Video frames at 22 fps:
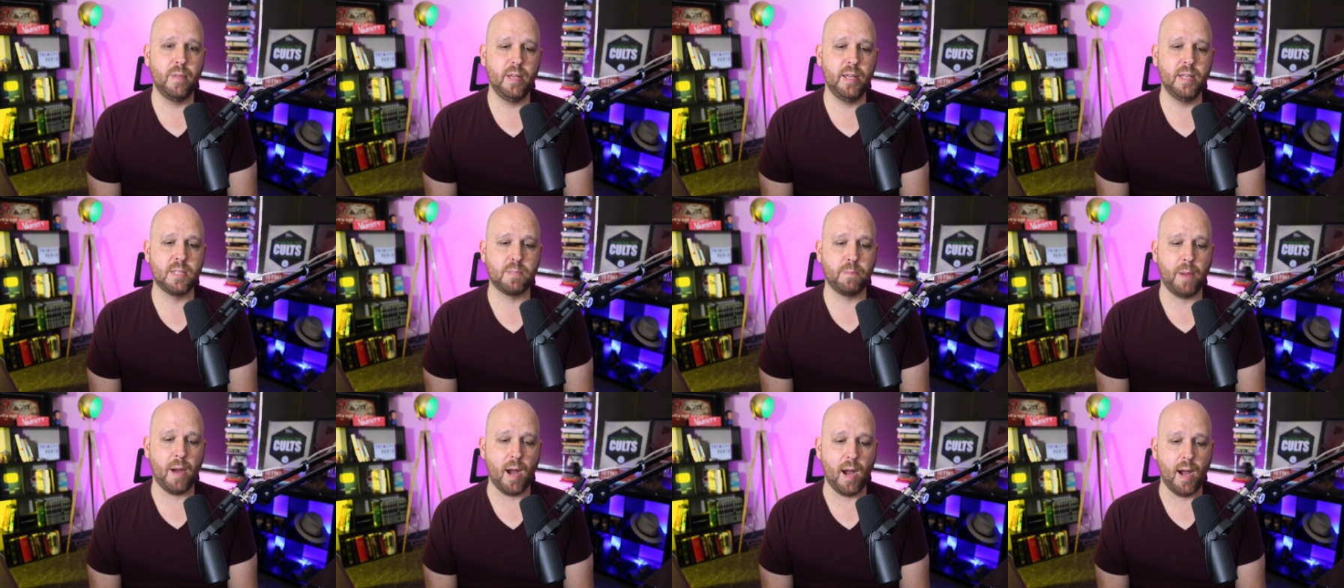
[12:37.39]

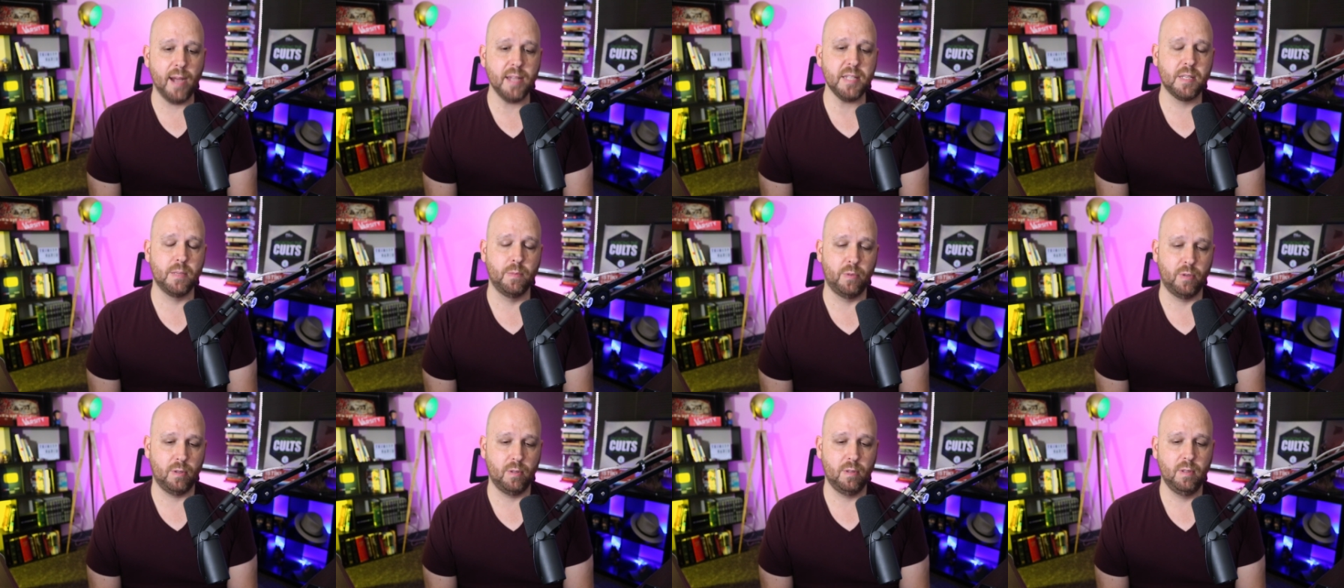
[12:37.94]
it's
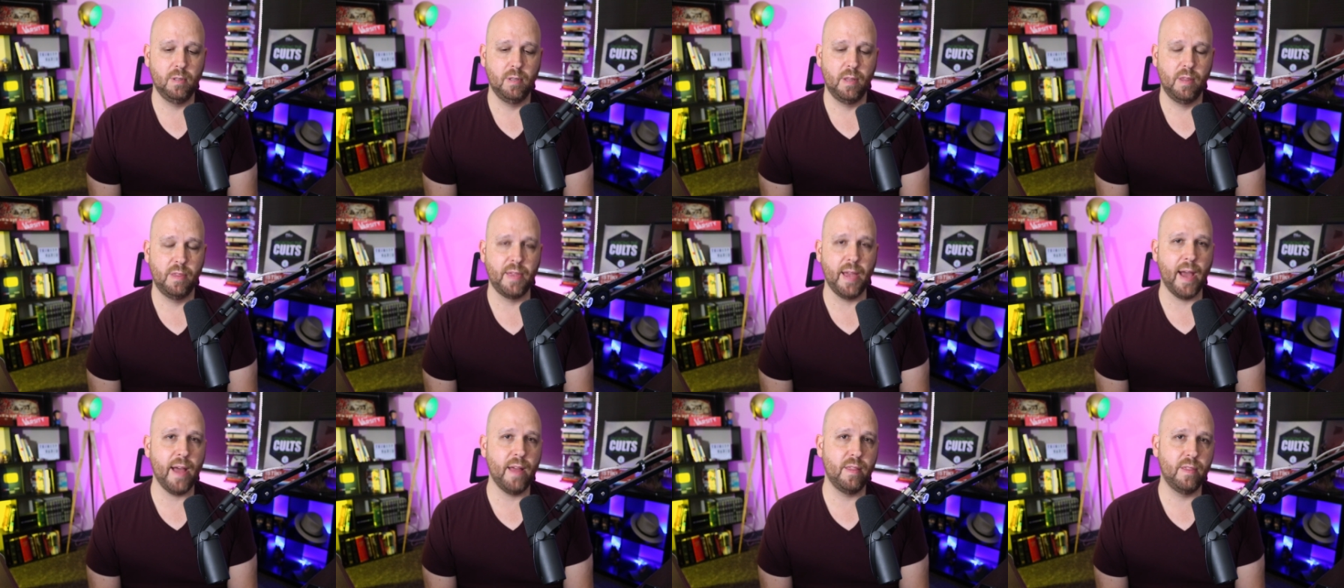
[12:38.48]
possible
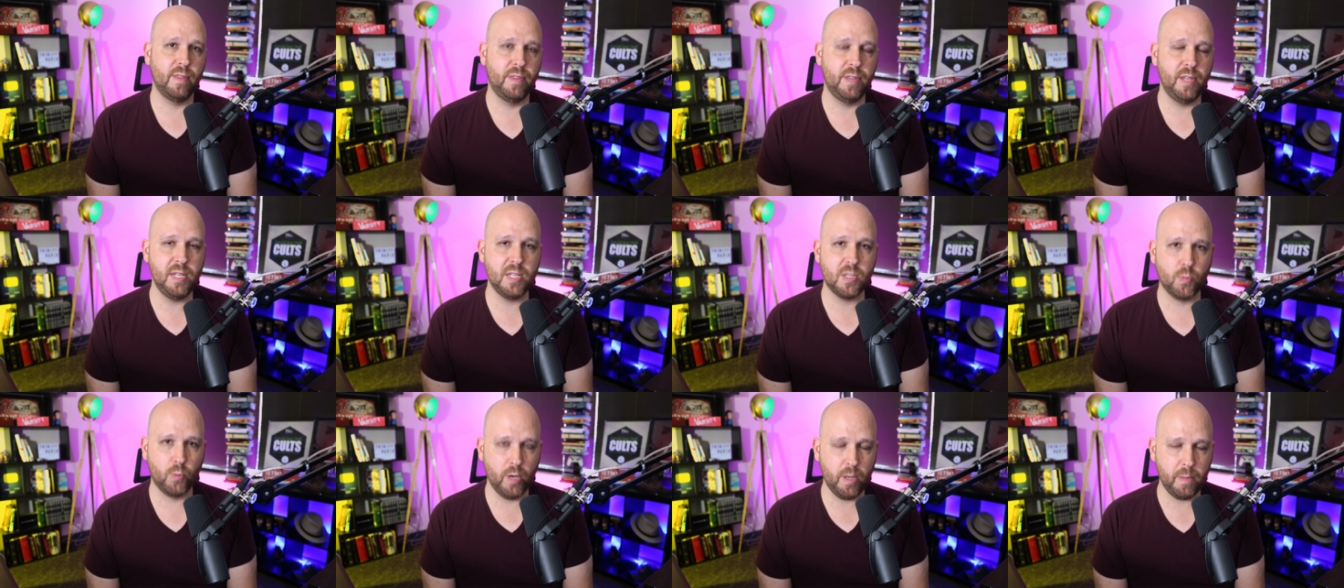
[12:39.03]
that
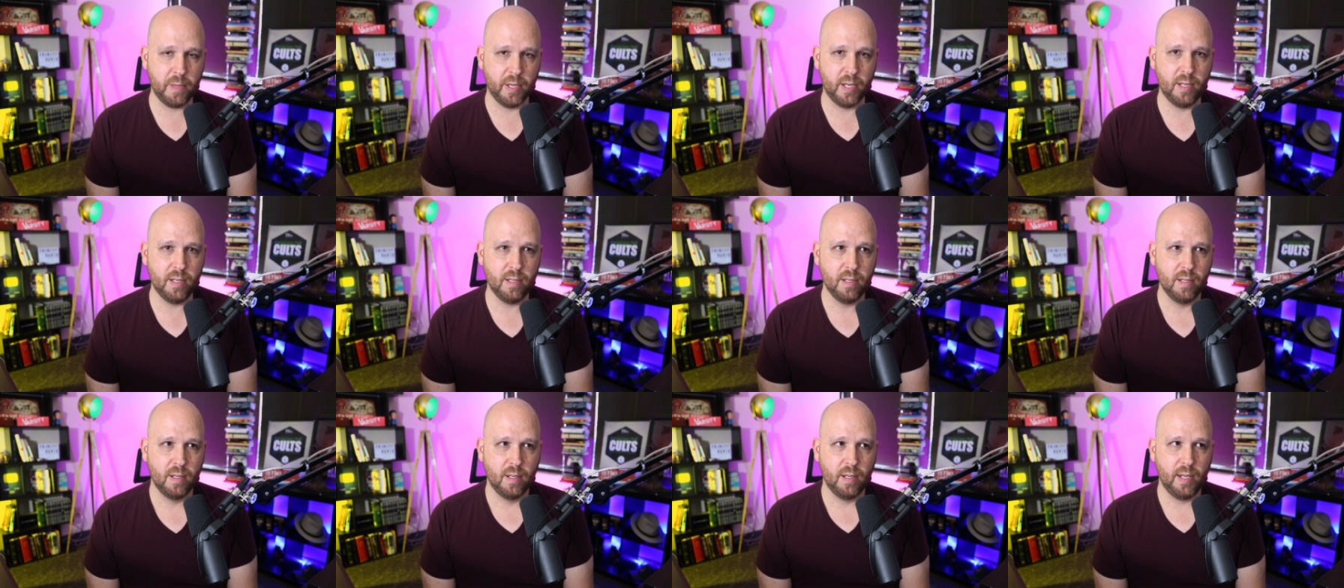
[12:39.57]
these
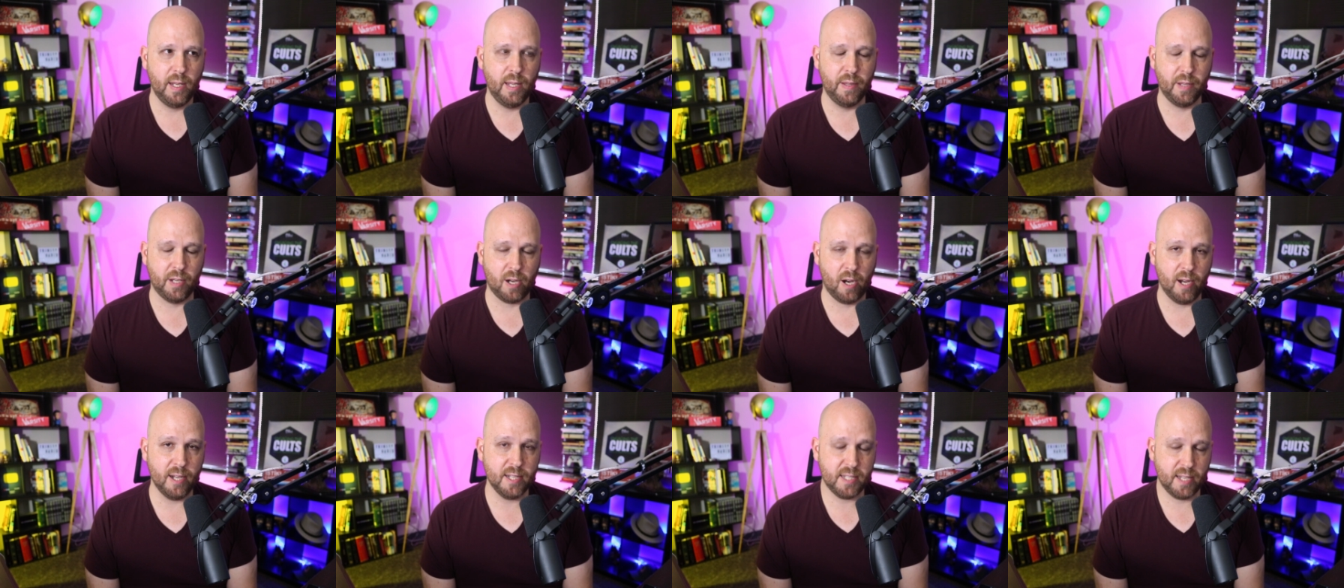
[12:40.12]
women, in the
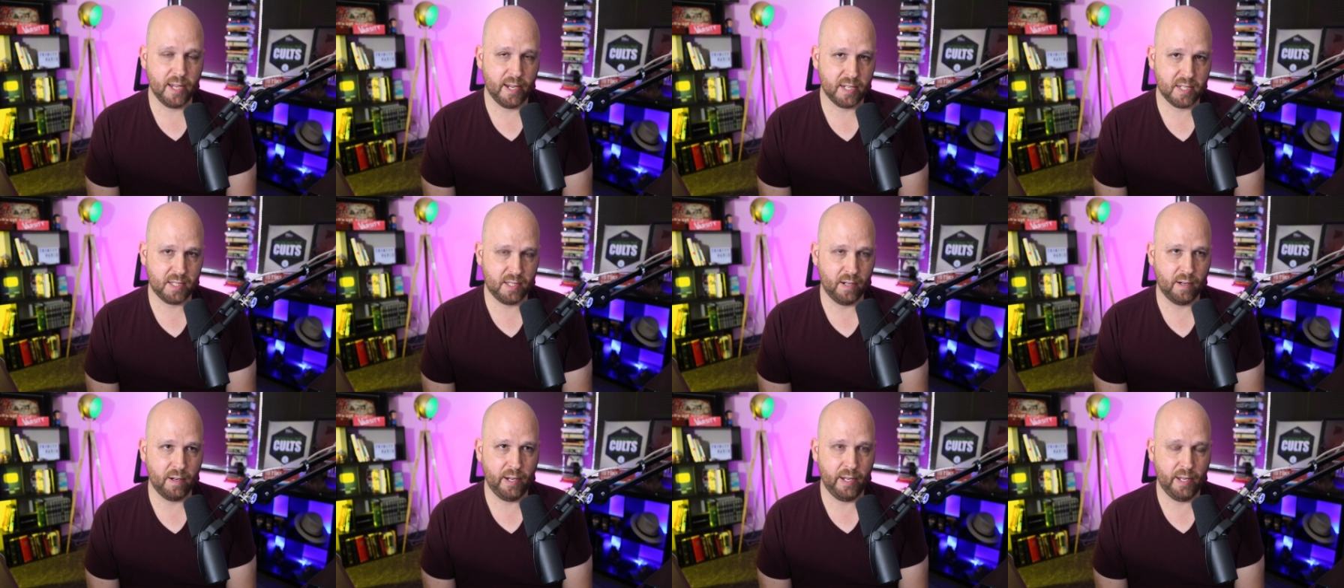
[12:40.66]

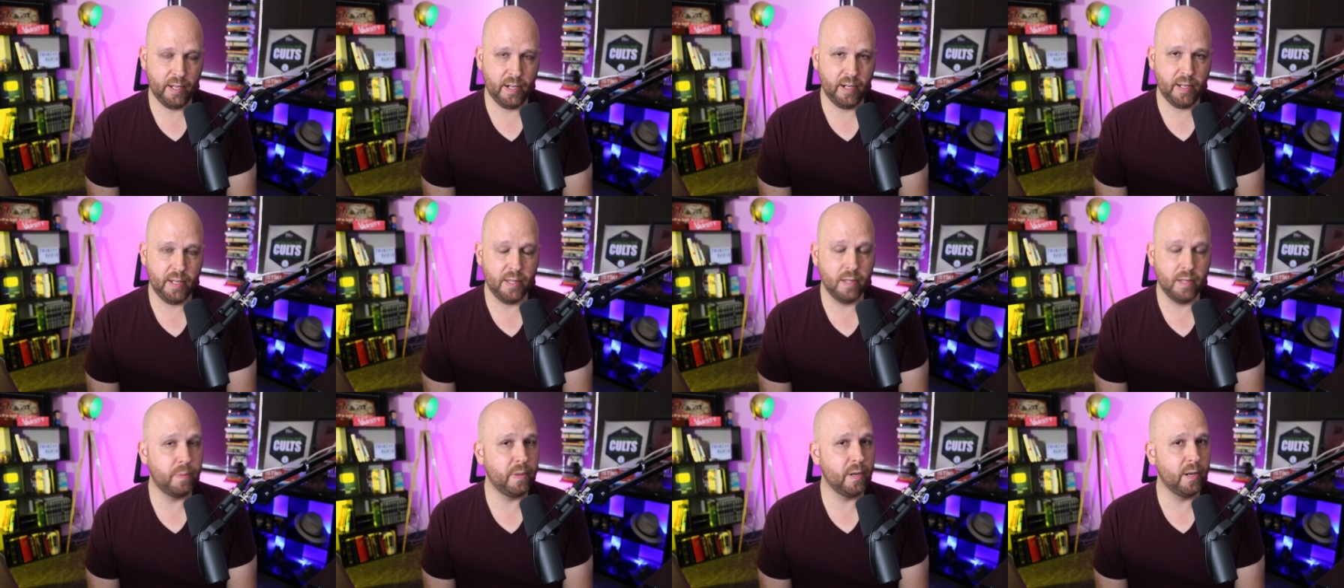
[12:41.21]
context they're in
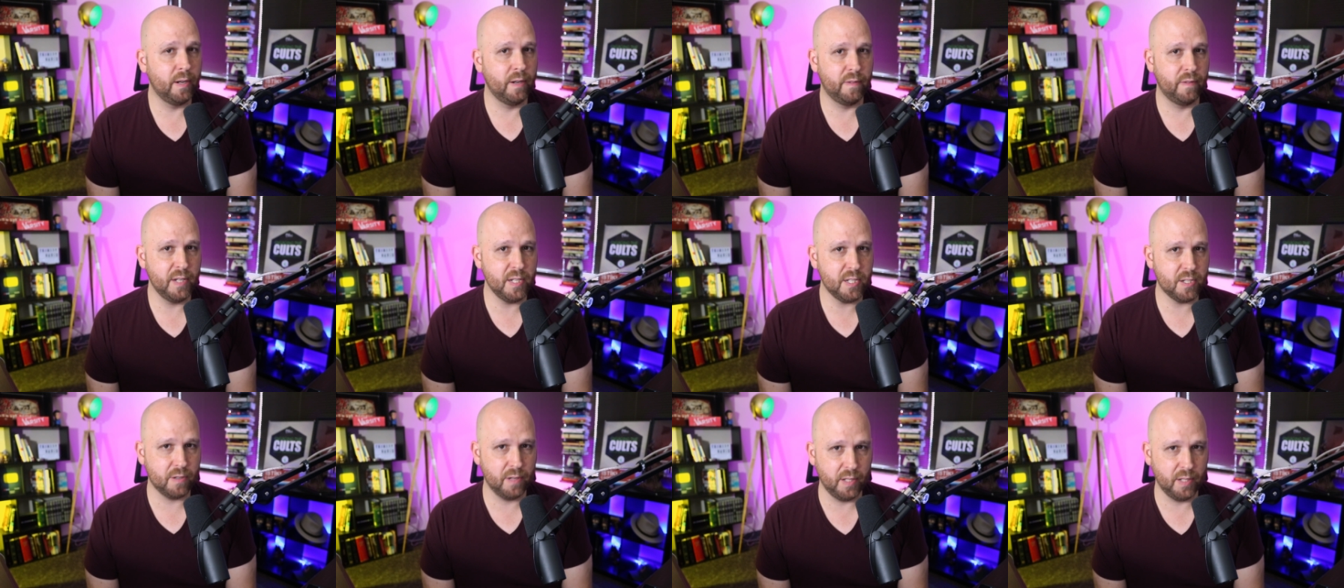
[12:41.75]
and in the period of
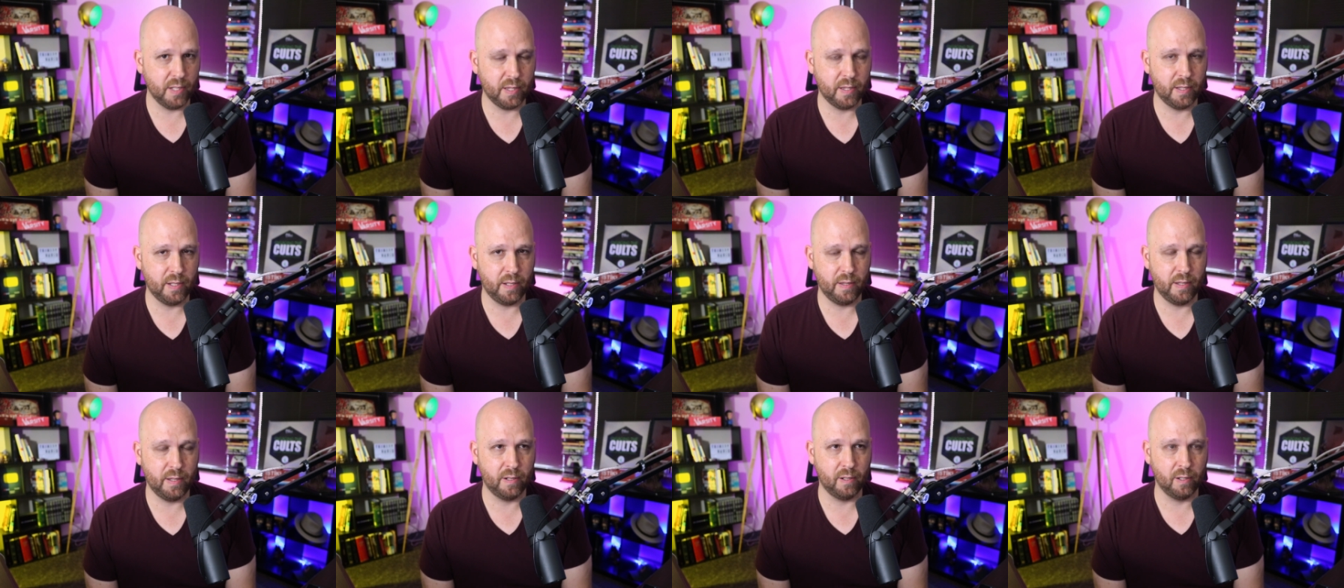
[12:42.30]
history
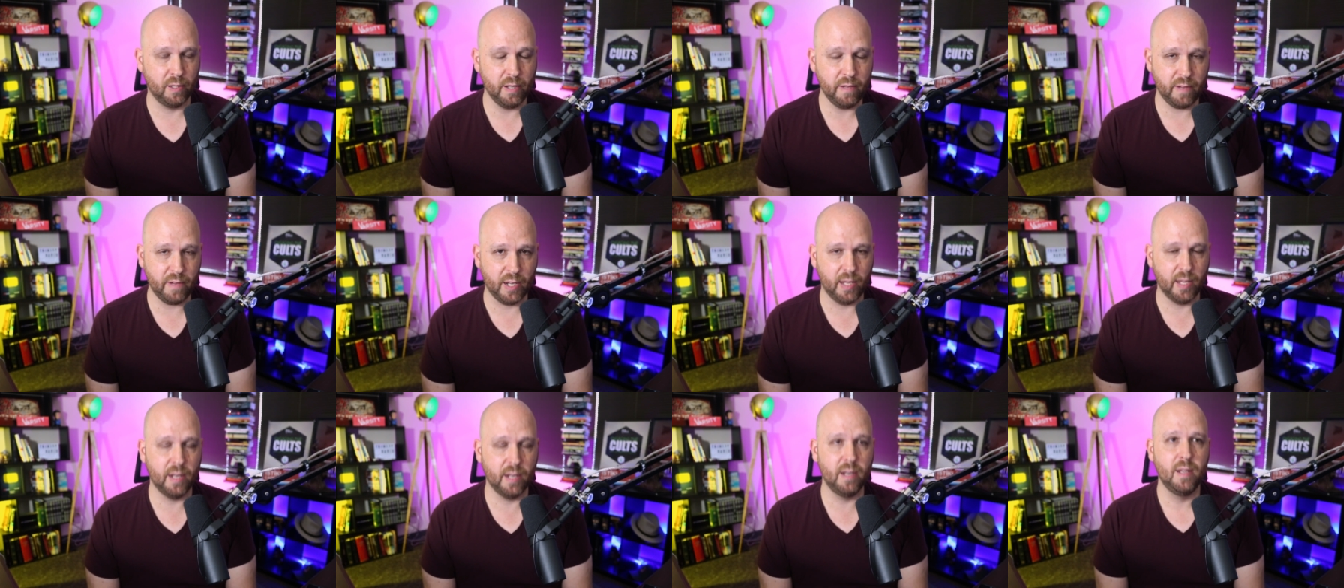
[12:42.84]
that they're
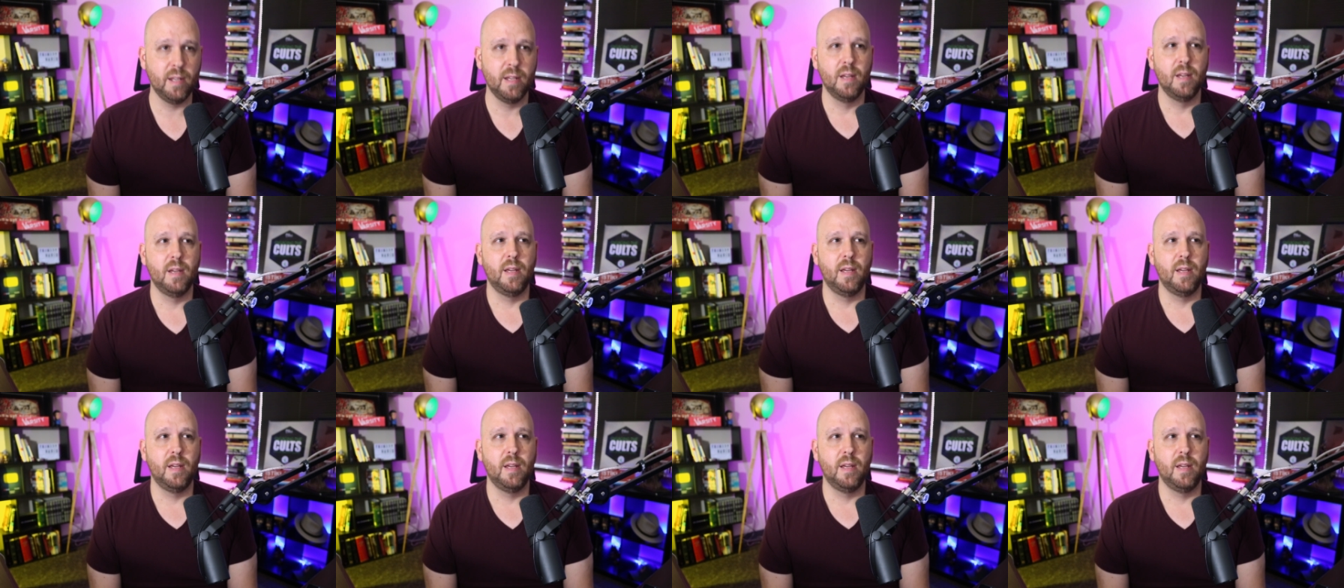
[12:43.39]
living in,